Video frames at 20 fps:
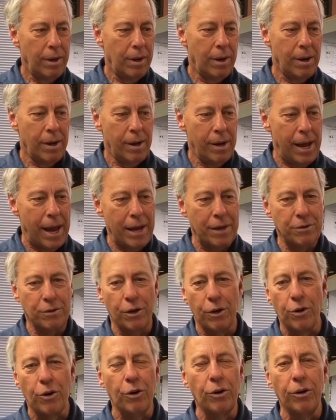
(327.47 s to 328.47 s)
uh, ask
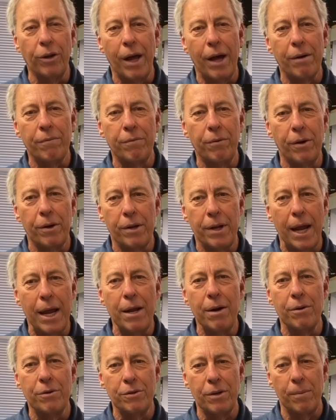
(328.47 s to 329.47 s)
a girl out for a
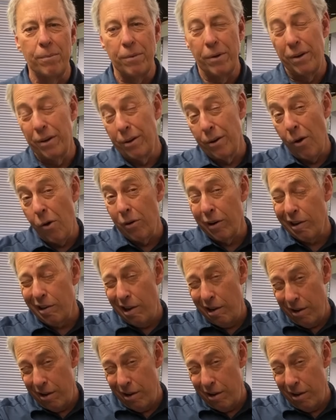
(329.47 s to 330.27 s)
date or something you go